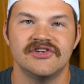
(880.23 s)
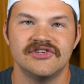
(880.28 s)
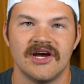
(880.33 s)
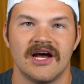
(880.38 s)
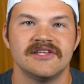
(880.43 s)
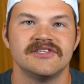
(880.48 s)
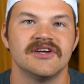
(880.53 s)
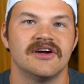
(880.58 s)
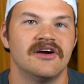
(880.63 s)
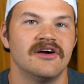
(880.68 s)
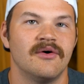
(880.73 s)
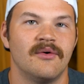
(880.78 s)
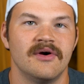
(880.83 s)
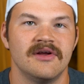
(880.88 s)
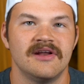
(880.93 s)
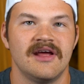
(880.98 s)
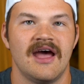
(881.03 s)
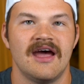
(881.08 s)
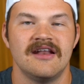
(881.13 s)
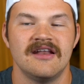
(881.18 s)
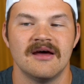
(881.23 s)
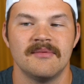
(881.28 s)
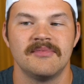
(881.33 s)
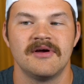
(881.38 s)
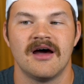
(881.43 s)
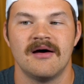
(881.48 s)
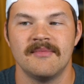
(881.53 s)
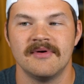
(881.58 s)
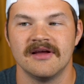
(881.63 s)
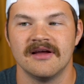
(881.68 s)
Jets are going to end up
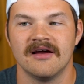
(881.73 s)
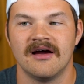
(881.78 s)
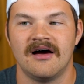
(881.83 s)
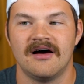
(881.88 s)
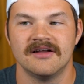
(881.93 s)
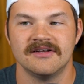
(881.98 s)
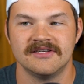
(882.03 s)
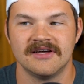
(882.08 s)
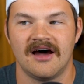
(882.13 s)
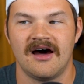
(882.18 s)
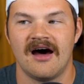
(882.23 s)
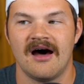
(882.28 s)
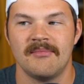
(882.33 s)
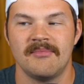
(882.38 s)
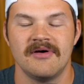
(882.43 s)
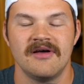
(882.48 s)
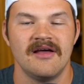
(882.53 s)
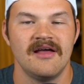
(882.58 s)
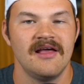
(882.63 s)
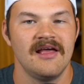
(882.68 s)
coming on top.